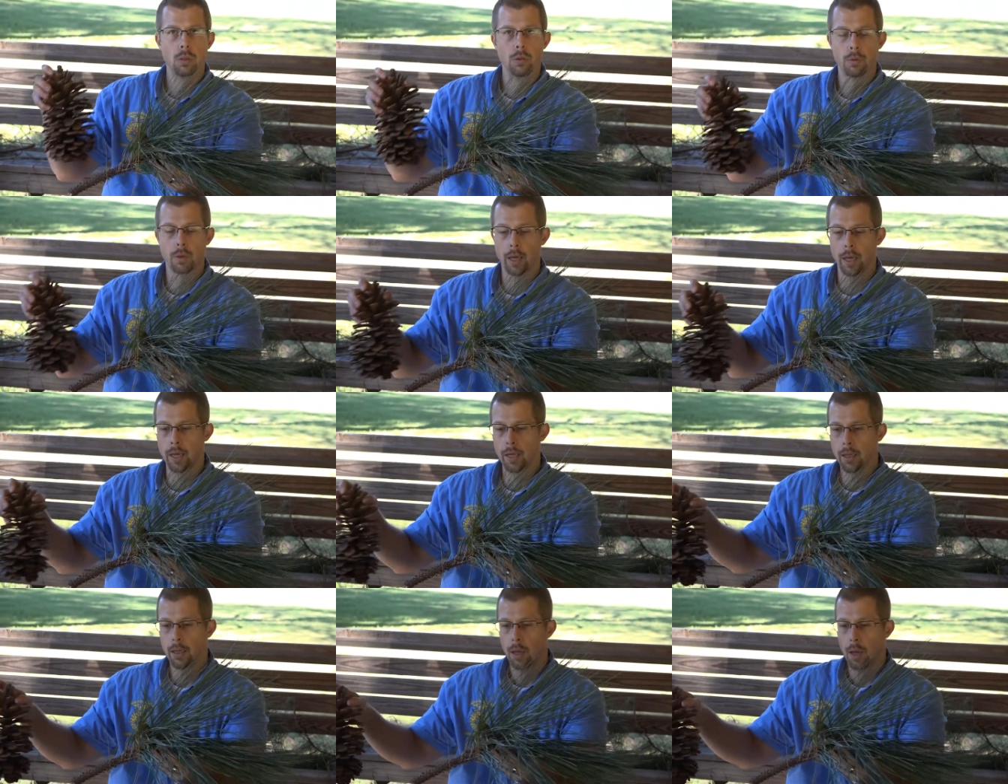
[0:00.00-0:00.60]

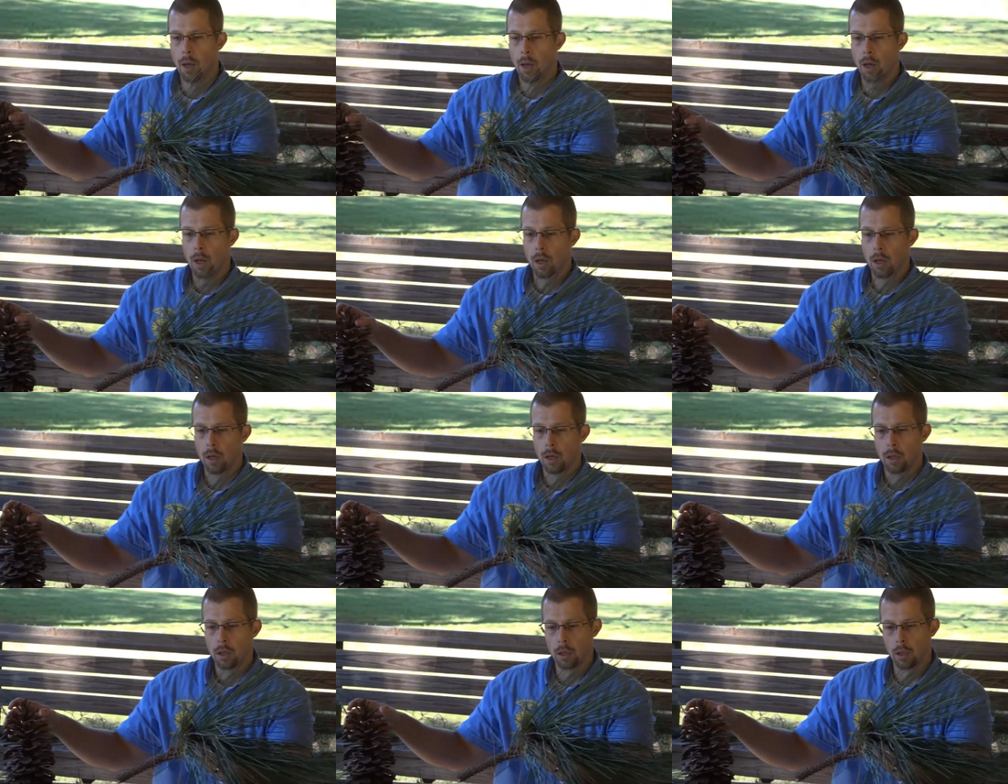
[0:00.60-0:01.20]
Okay,
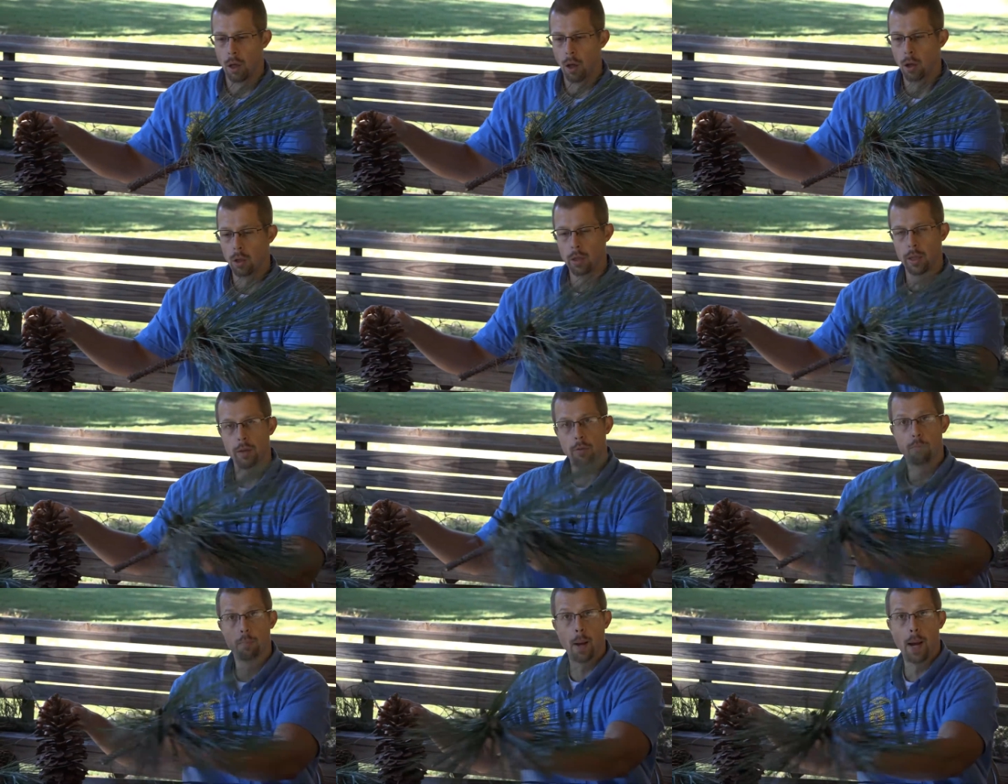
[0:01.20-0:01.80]

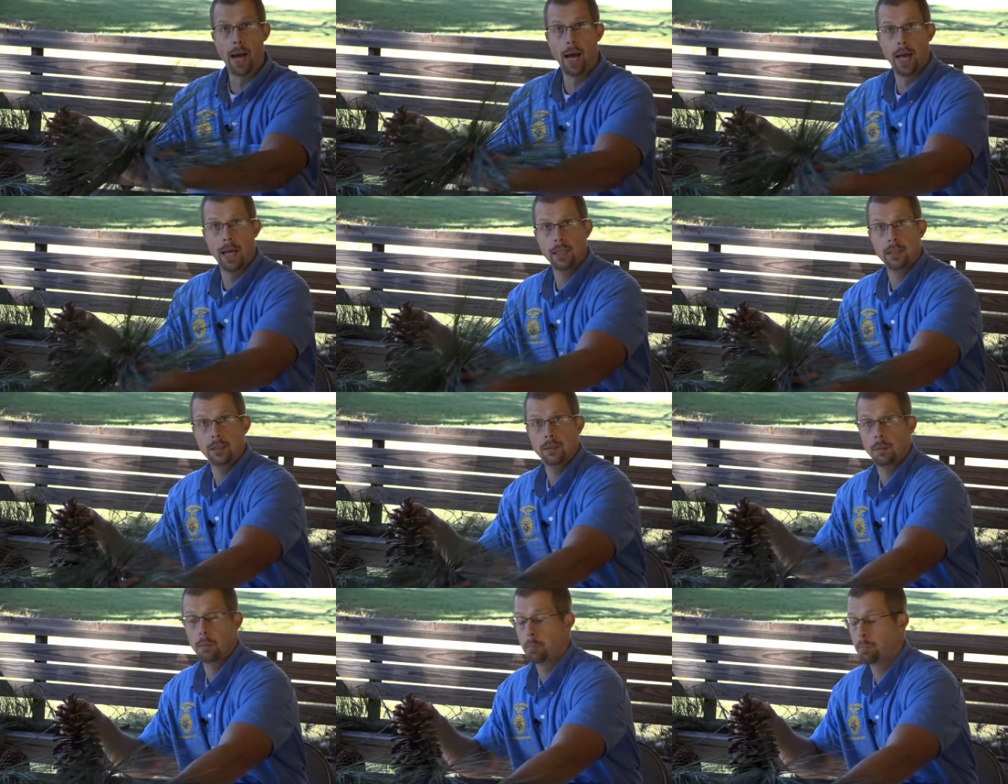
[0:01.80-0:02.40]
longleaf
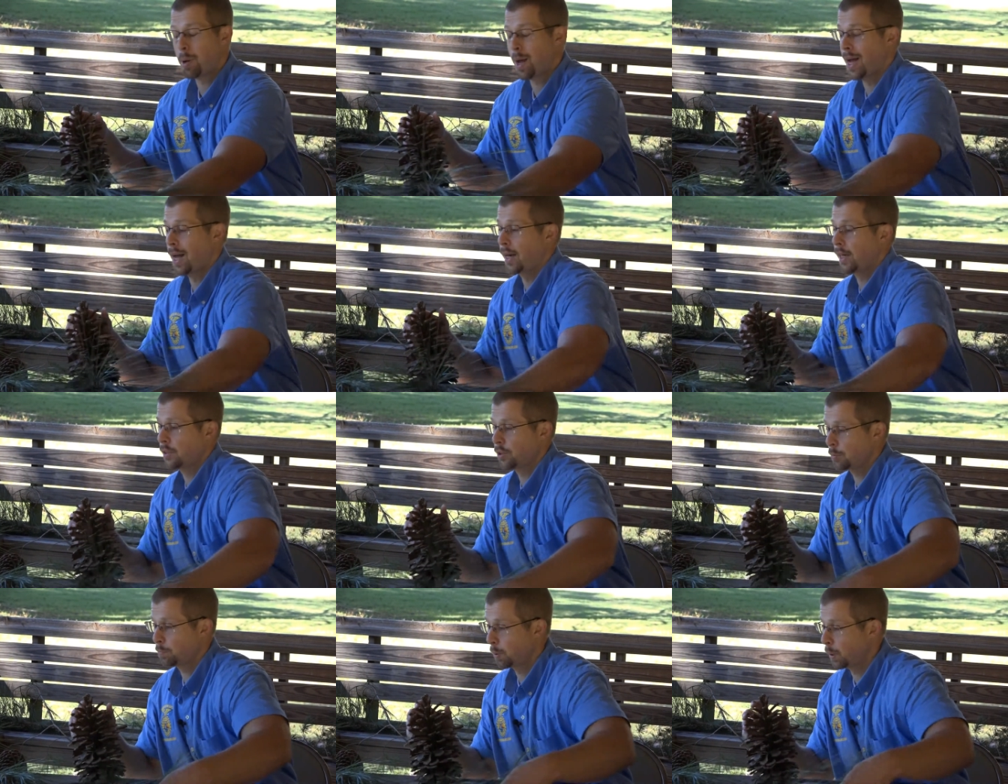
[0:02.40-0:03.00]
pine,
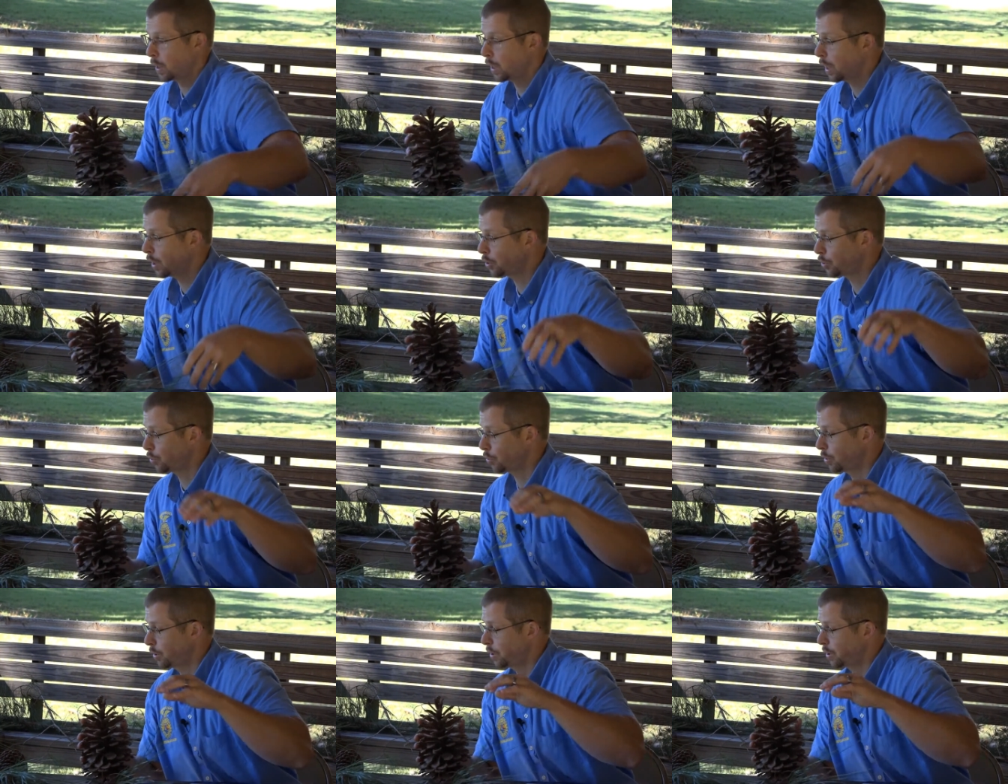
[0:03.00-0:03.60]
Pinus
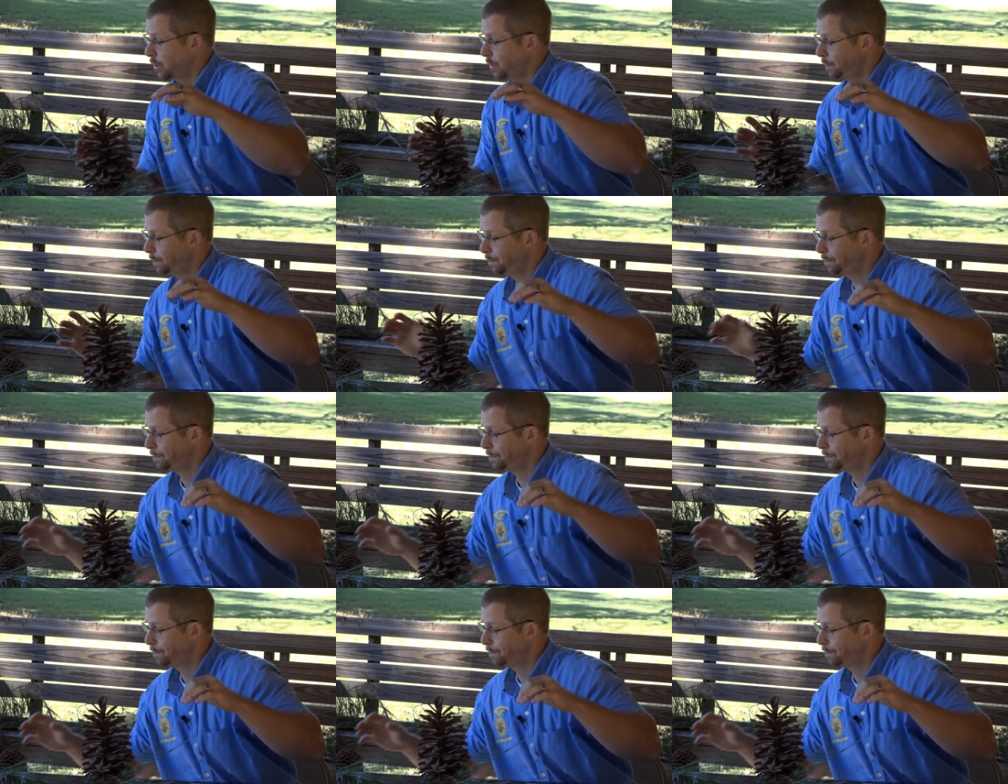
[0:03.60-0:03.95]
palustris.